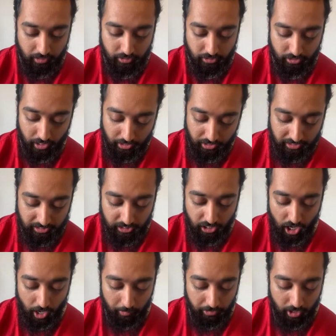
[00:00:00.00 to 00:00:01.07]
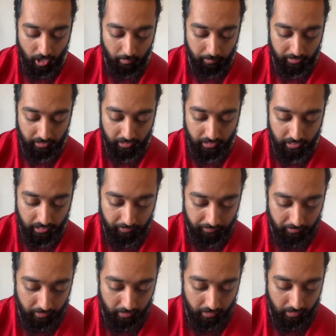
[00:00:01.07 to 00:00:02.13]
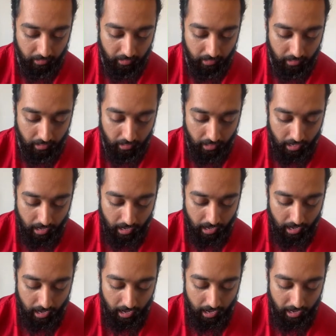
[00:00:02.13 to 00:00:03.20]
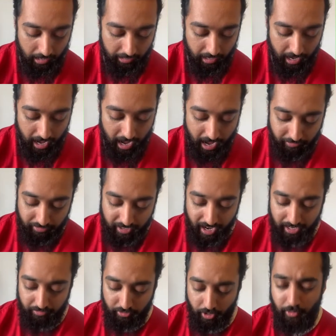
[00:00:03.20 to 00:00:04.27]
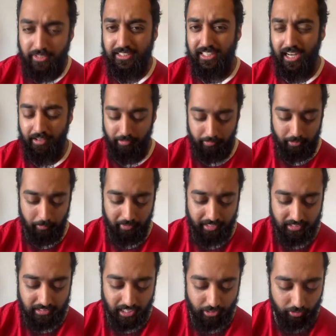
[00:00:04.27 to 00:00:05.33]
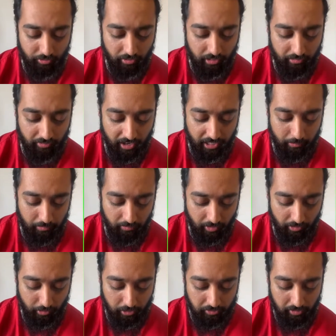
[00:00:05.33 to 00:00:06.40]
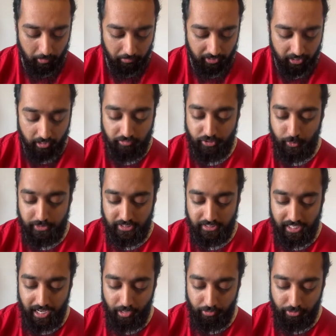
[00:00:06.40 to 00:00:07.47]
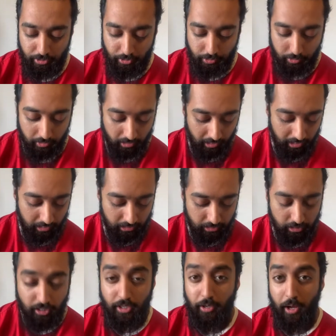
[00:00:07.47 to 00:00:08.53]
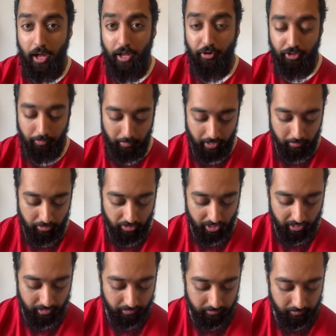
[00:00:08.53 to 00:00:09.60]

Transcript: So you can see the army comp here. And I've kind of noticed that the minions, I don't really find them very useful. I'm thinking of switching that out to another baby drag